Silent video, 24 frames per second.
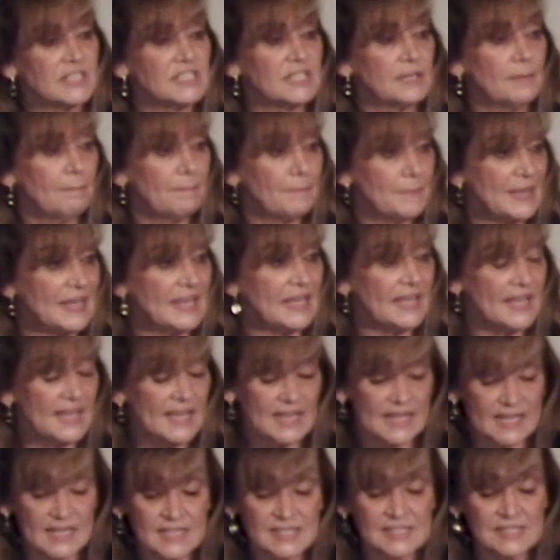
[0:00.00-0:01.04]
to be
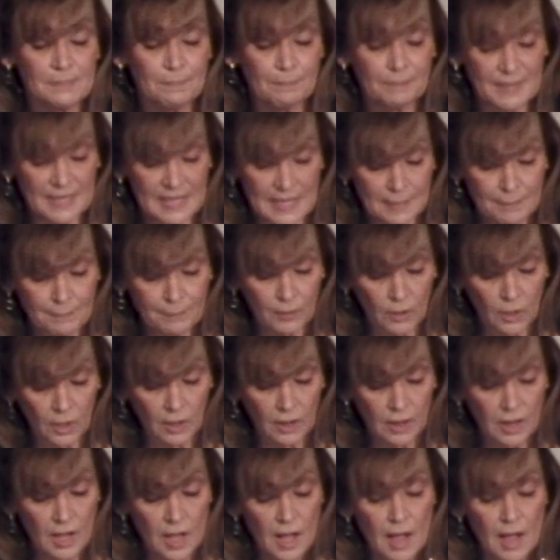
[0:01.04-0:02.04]
his people,